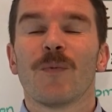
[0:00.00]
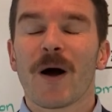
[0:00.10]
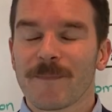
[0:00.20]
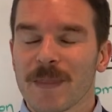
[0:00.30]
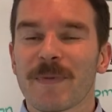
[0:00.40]

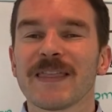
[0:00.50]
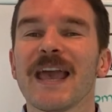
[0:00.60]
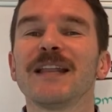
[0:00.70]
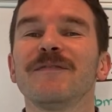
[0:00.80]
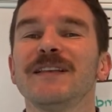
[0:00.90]
Well, by the
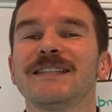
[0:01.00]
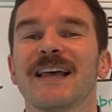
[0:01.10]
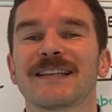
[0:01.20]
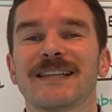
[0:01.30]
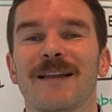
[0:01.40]
end of these
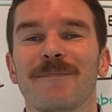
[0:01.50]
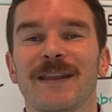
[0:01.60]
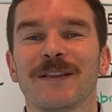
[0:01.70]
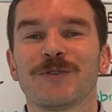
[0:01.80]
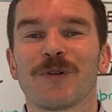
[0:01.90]
next 10
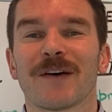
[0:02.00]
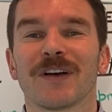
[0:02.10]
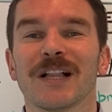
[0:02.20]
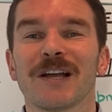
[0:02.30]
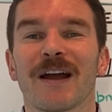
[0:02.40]
minutes, you'll have
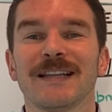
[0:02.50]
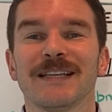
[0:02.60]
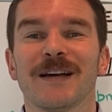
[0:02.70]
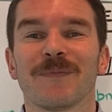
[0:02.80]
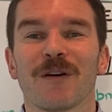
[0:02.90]
a clear
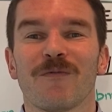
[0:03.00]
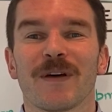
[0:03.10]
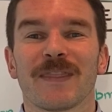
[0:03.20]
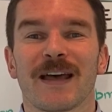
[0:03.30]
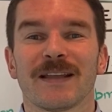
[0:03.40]
idea of
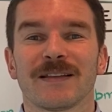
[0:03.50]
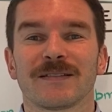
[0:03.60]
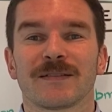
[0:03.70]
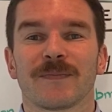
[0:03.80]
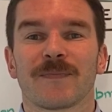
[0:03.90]
what that
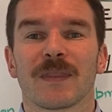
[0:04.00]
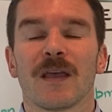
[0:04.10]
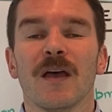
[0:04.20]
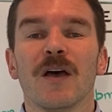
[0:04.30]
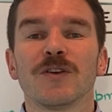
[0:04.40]
is.
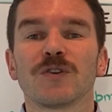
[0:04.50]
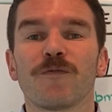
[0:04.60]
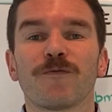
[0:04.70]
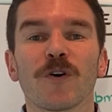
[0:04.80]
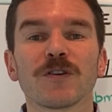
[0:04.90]
So
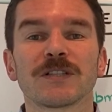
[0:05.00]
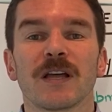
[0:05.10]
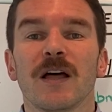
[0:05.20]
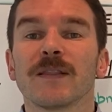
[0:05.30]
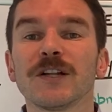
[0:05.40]
first,
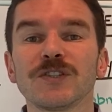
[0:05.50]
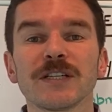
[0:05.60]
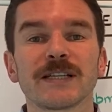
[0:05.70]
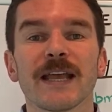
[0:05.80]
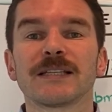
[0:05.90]
let's
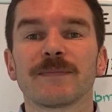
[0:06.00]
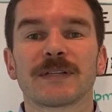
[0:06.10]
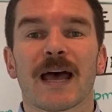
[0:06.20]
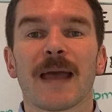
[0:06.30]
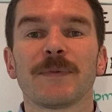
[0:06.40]
just take some
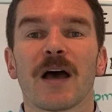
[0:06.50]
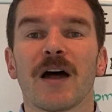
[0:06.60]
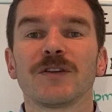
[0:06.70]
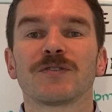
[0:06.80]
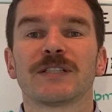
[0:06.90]
time to
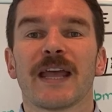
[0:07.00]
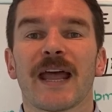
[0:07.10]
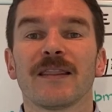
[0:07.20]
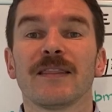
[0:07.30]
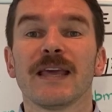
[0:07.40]

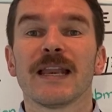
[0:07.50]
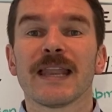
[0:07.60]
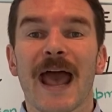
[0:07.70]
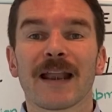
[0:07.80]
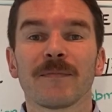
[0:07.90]
understand the
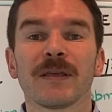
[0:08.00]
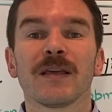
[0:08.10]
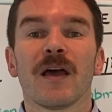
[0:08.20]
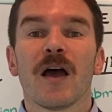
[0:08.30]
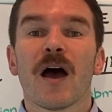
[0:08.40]

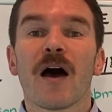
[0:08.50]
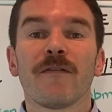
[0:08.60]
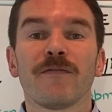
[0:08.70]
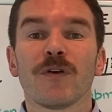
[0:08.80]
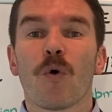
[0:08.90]
anatomy
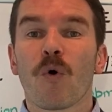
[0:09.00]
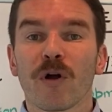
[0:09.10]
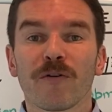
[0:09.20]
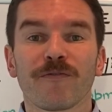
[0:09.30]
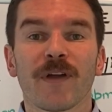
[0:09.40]
of the
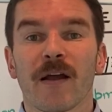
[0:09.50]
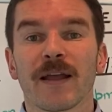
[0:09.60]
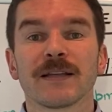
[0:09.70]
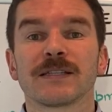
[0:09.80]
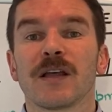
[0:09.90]

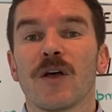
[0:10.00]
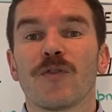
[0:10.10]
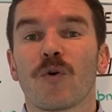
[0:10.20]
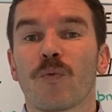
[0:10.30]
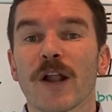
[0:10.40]
oropharynx,
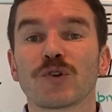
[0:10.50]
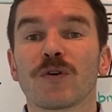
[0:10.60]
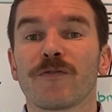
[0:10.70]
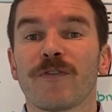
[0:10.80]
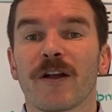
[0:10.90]
the
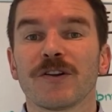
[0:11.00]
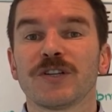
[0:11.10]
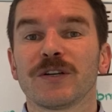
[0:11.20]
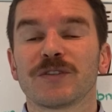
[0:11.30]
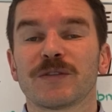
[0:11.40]

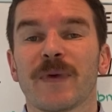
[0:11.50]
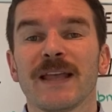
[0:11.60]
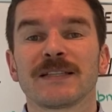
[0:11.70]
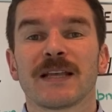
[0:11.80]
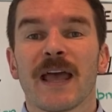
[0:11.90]
retropharyngeal
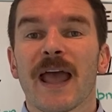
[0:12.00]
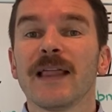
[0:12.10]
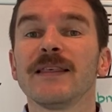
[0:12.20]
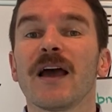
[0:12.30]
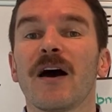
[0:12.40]
space,
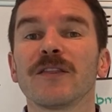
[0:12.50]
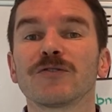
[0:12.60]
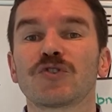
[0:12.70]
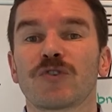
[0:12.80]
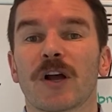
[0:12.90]
and the other
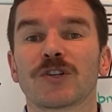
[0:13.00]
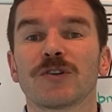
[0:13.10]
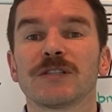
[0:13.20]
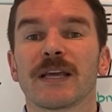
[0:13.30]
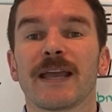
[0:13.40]

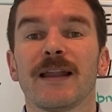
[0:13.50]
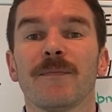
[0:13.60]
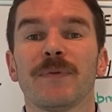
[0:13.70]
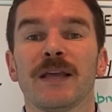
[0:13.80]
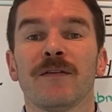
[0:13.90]
structures that
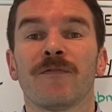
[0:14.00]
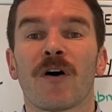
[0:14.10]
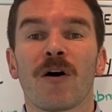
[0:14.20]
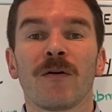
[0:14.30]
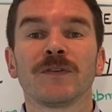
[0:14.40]
can be
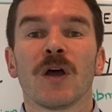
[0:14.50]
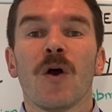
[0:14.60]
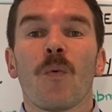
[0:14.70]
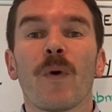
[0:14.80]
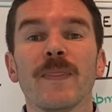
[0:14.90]
involved
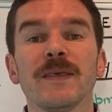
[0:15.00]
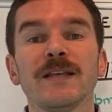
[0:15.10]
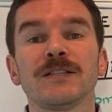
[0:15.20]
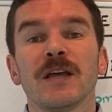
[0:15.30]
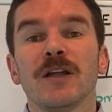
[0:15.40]
when
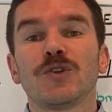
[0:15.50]
these